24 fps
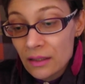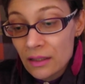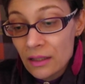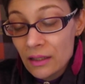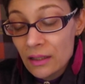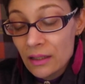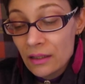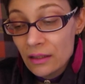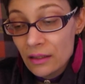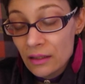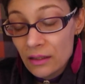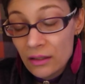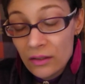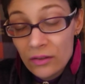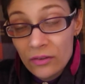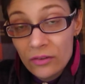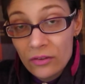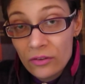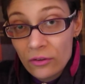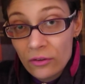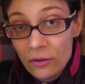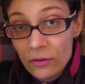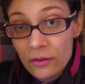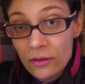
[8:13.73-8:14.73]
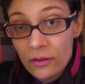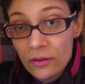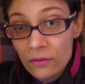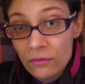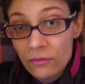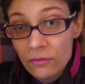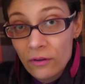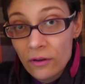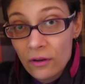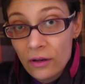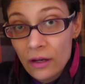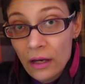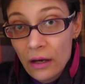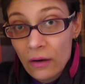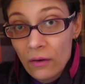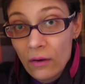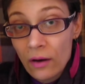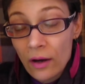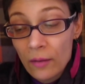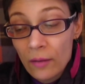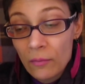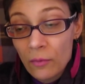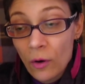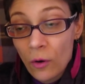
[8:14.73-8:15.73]
it is starting to flunk
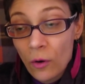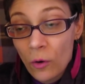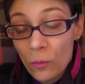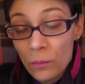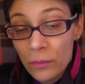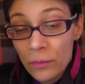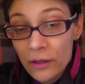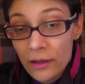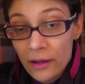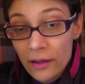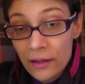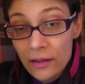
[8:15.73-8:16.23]
out. I'm hoping